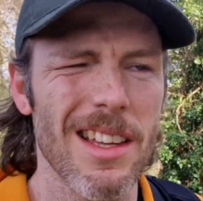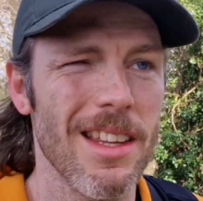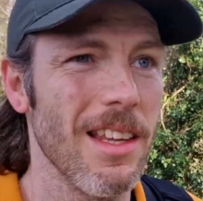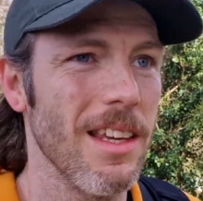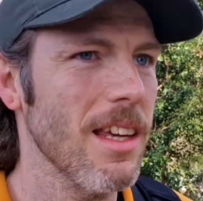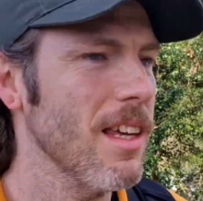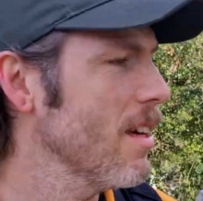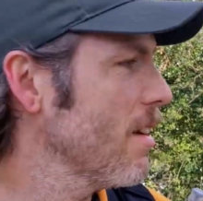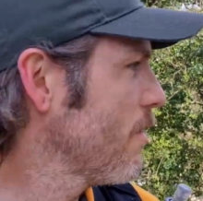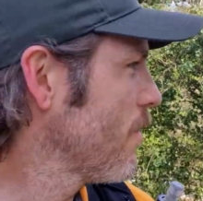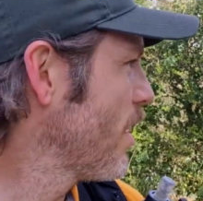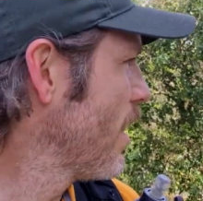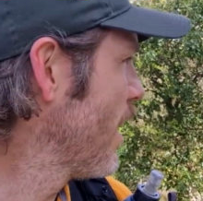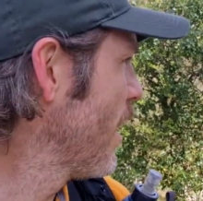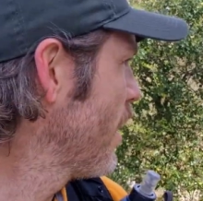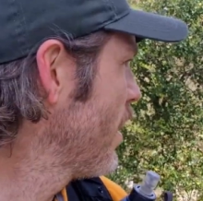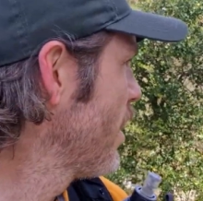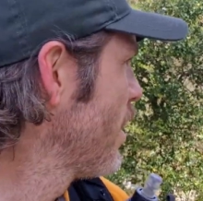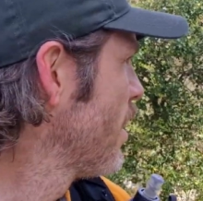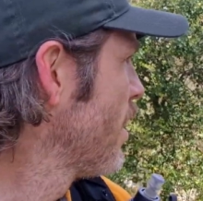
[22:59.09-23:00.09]
I think, of the
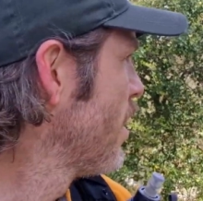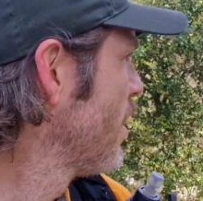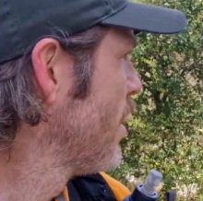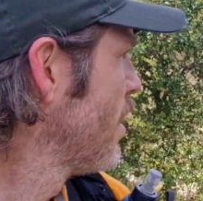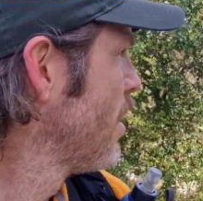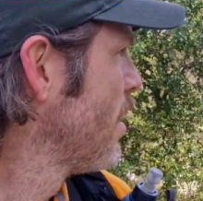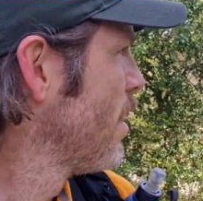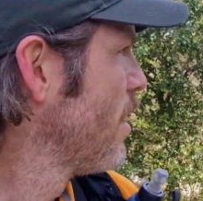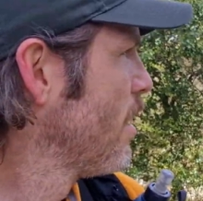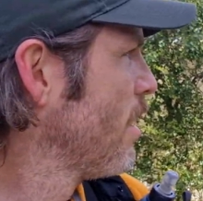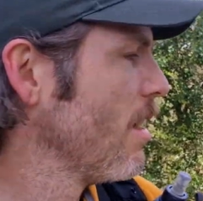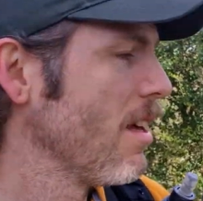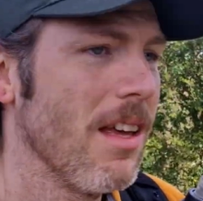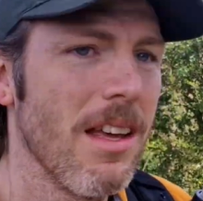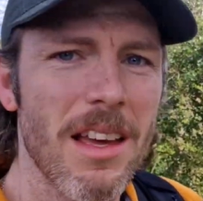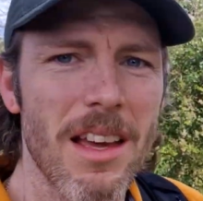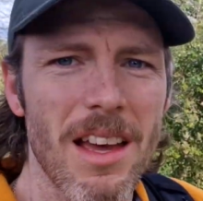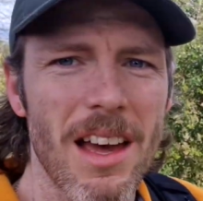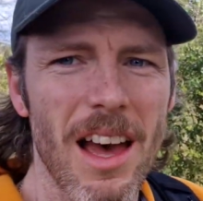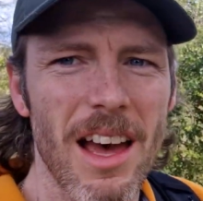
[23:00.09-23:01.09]
glen,
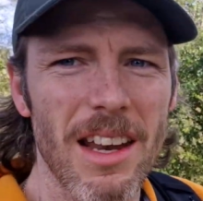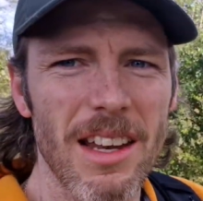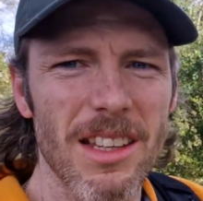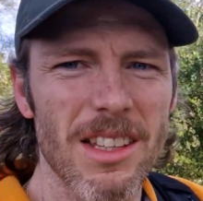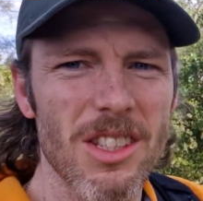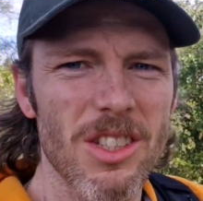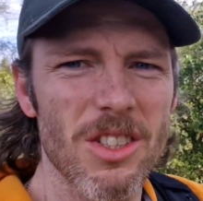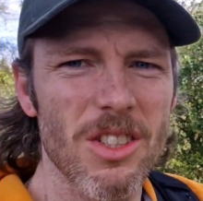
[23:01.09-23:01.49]
and it's